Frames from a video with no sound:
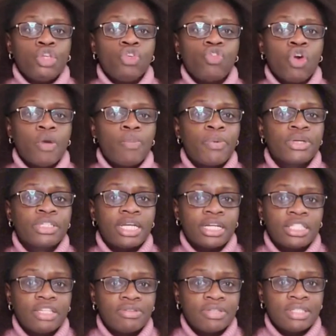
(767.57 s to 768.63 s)
you are
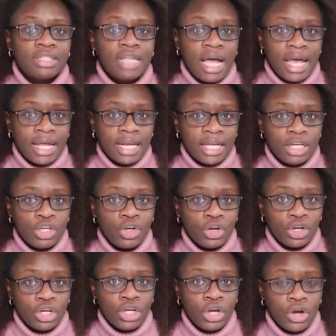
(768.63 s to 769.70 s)
protective styling
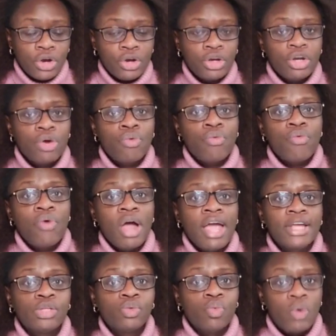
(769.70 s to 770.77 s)
your hair the
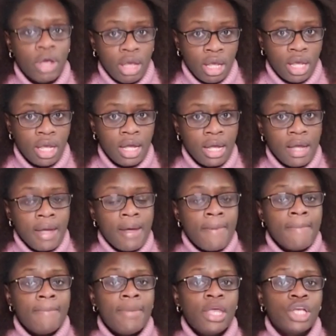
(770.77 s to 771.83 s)
right way.
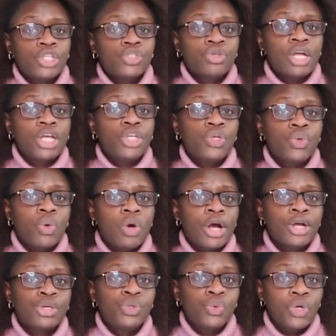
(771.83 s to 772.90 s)
Make sure that you
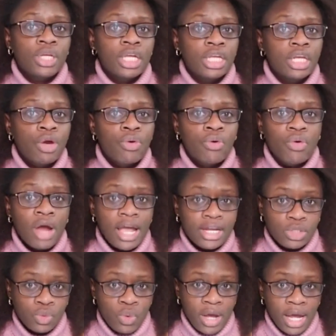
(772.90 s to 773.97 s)
are doing it the
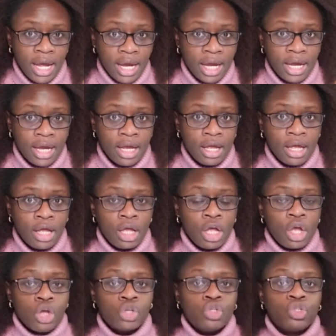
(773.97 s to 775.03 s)
right way
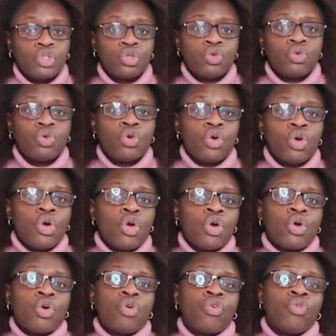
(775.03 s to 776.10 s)
to
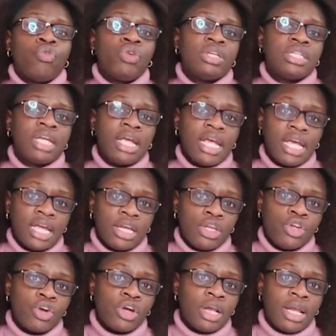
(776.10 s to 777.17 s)
retain
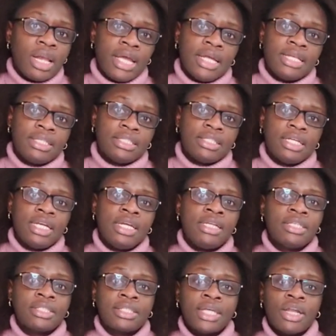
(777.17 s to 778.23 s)
your length
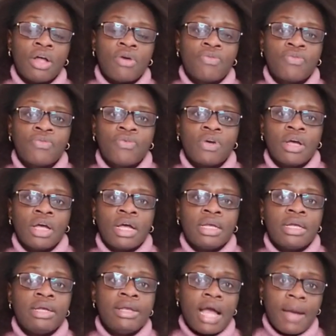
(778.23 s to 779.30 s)
instead of
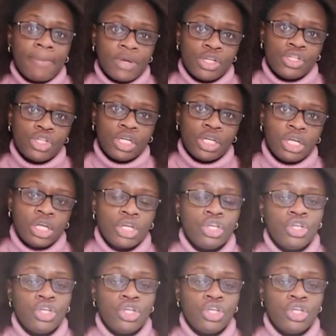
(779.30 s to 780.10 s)
damaging